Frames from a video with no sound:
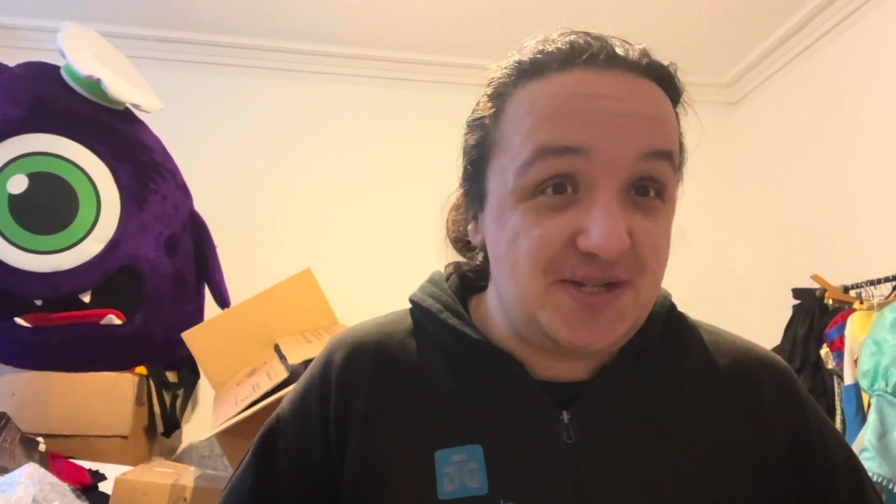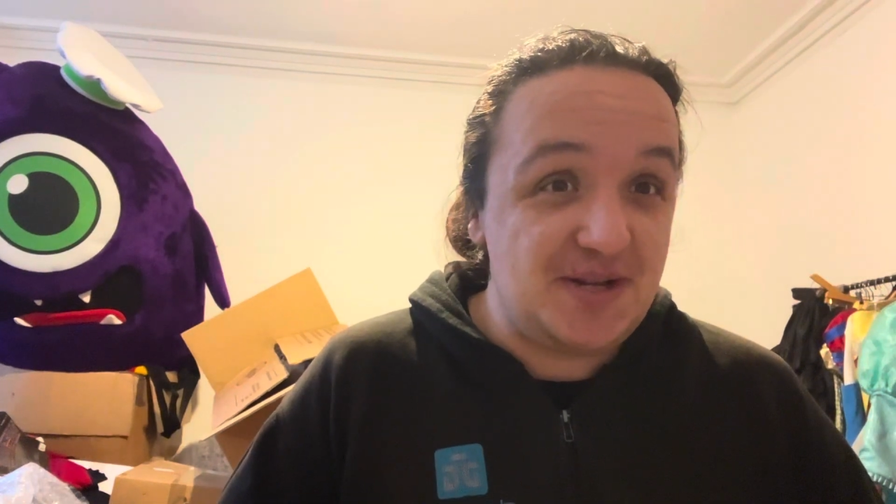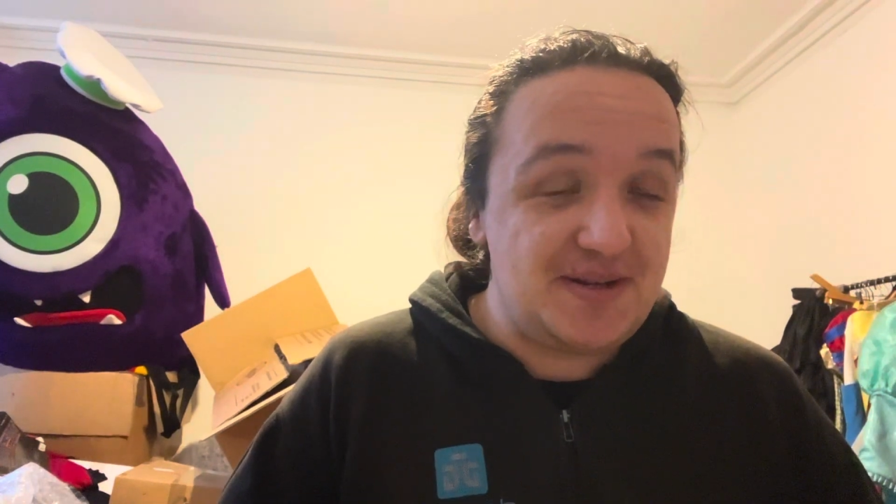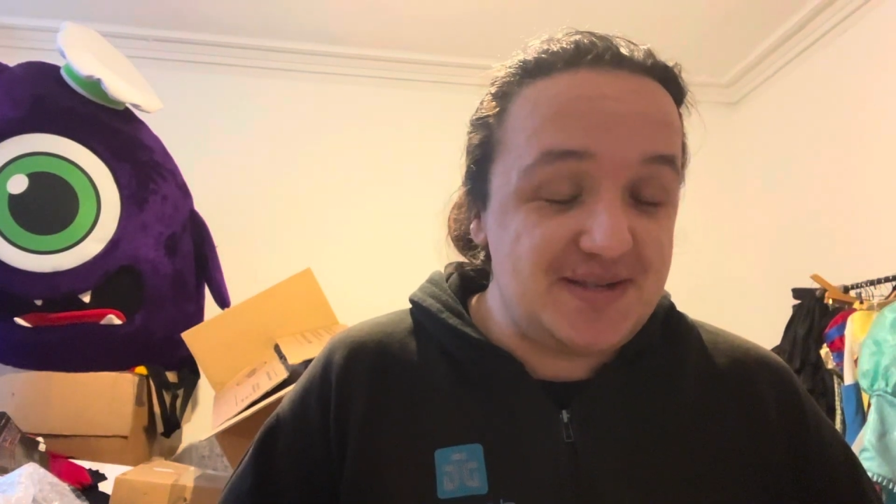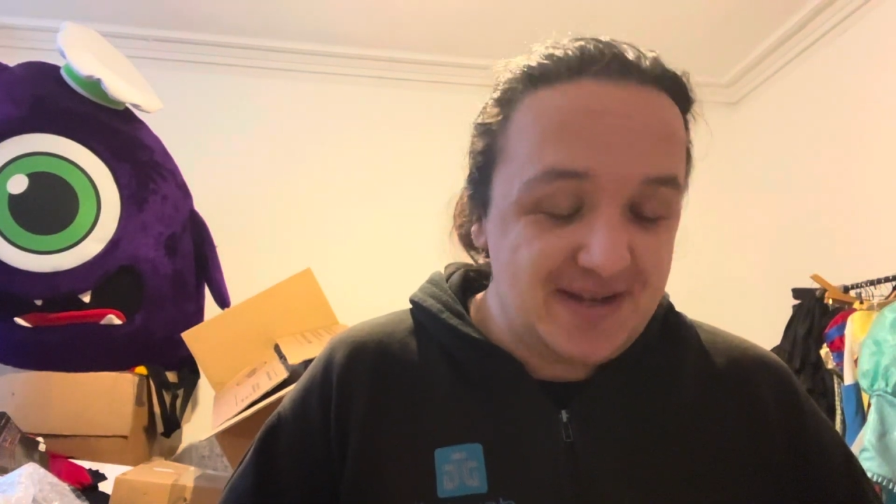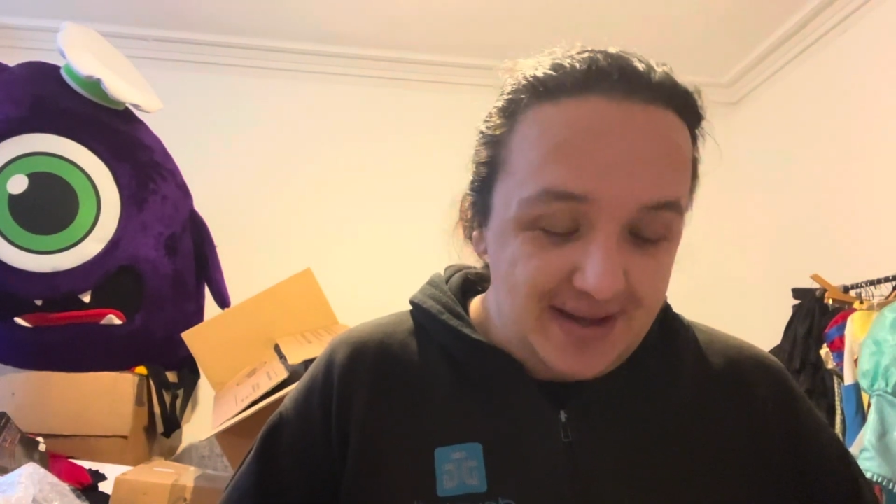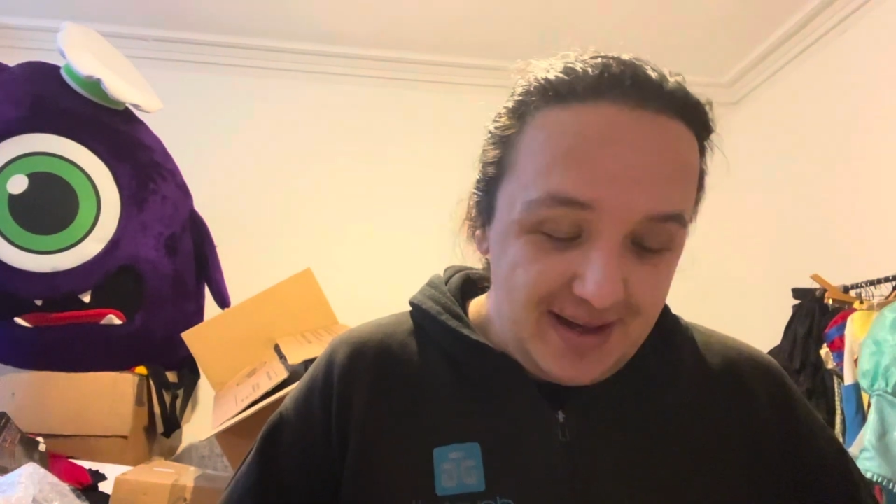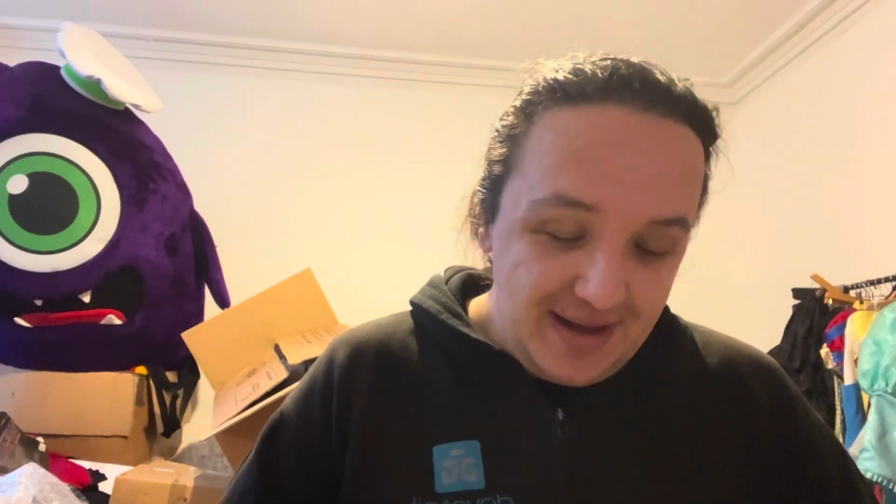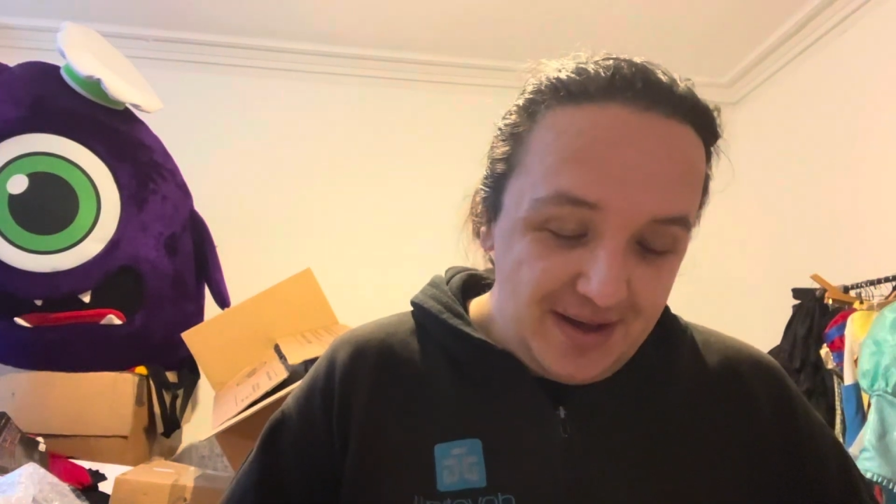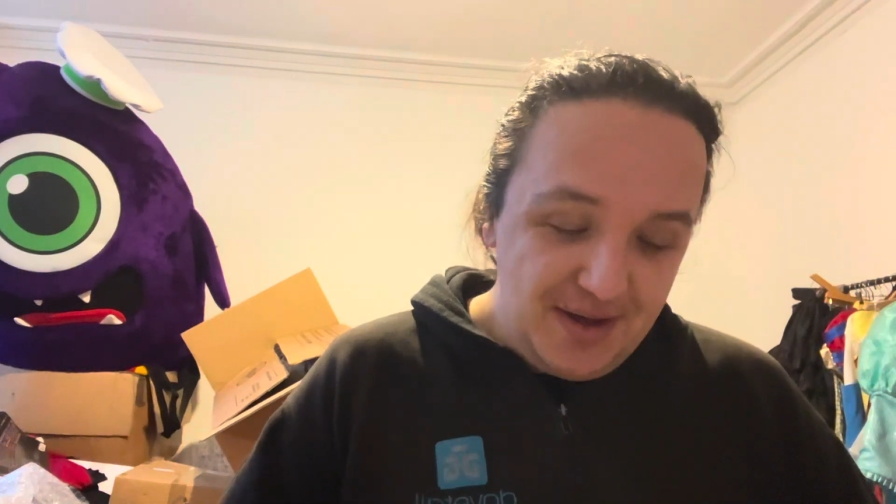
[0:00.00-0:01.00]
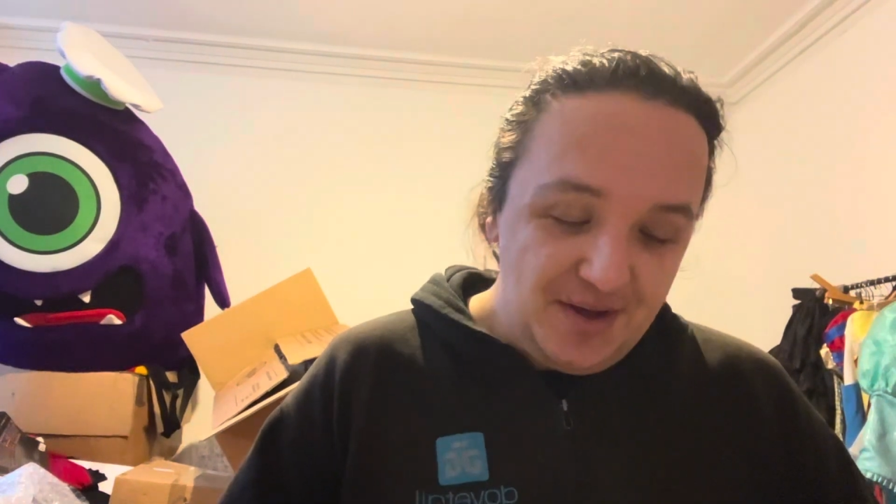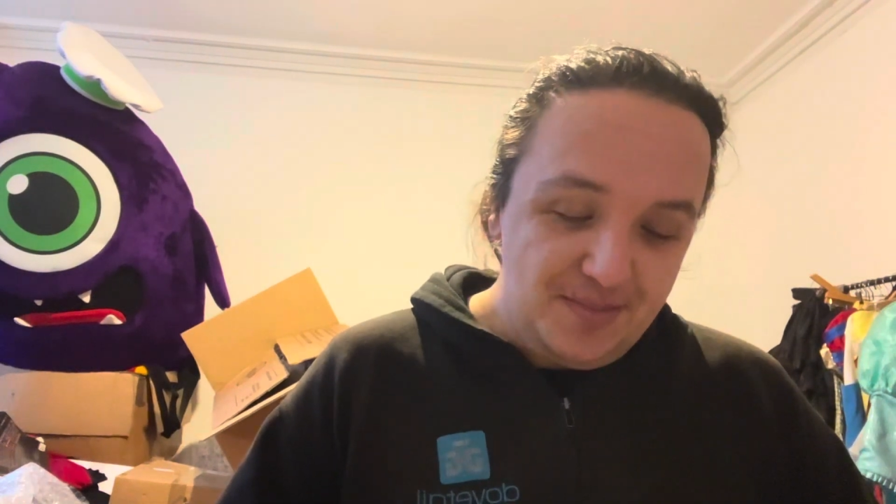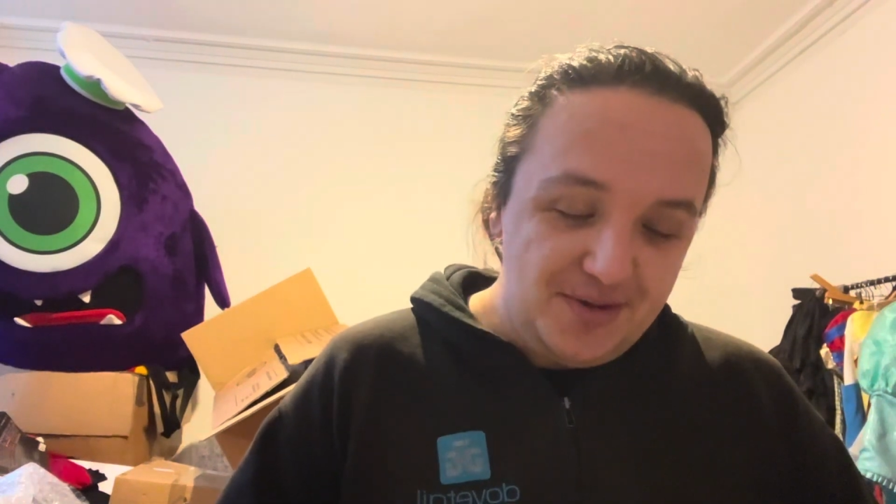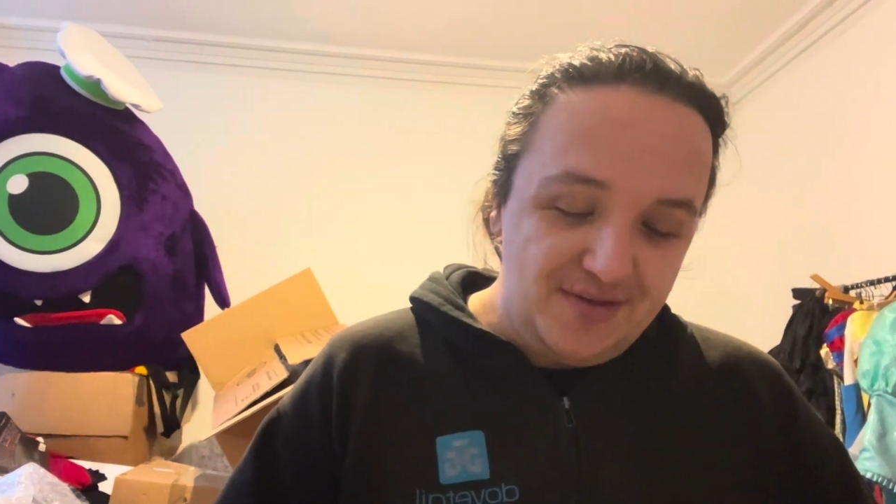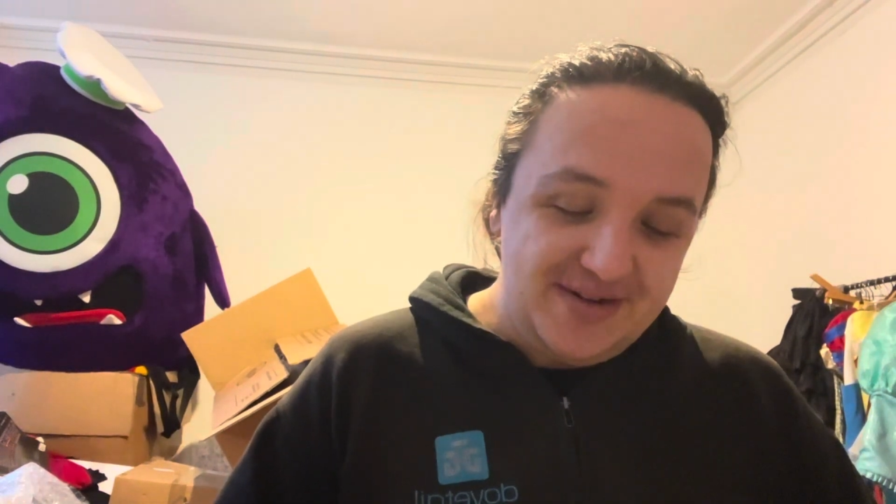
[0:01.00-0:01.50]
Tugs.
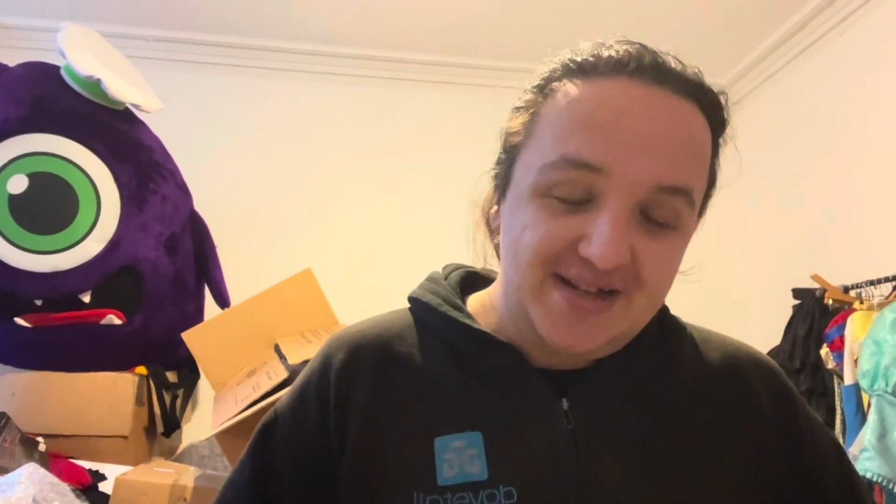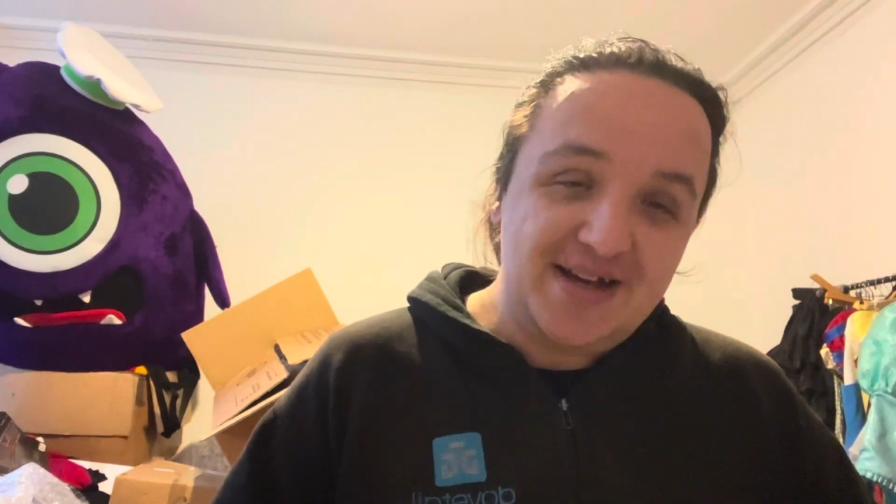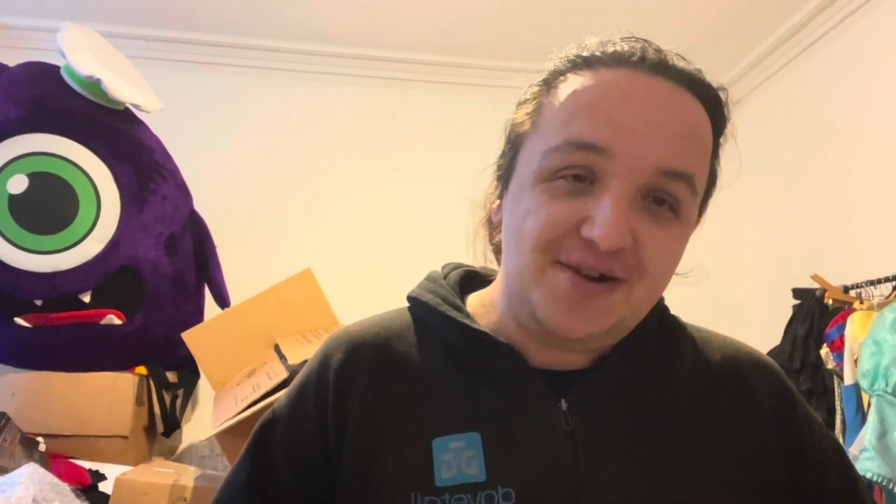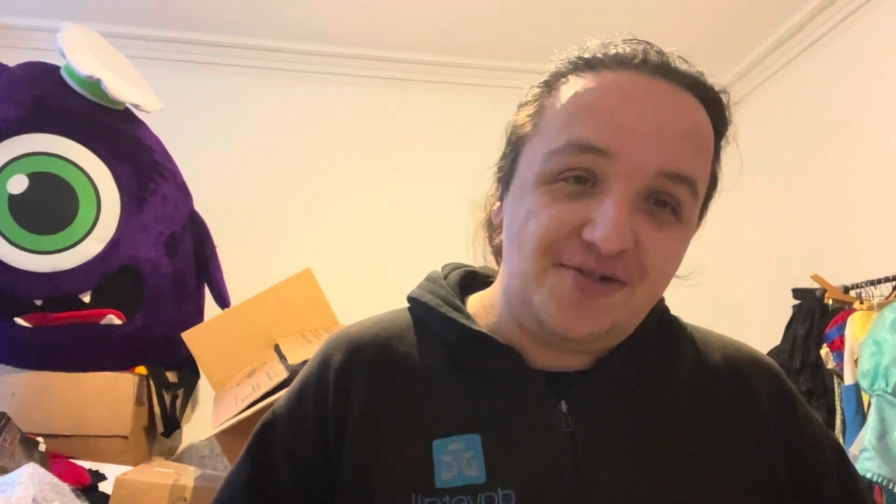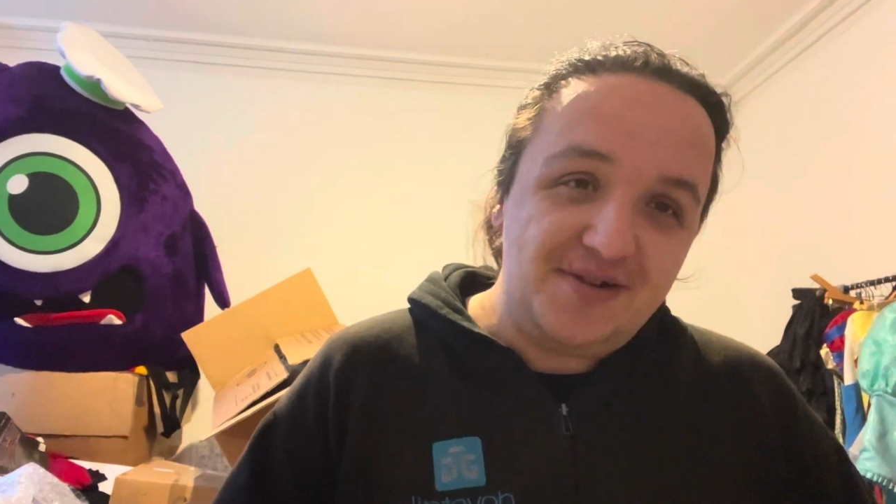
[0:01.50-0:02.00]
But the retired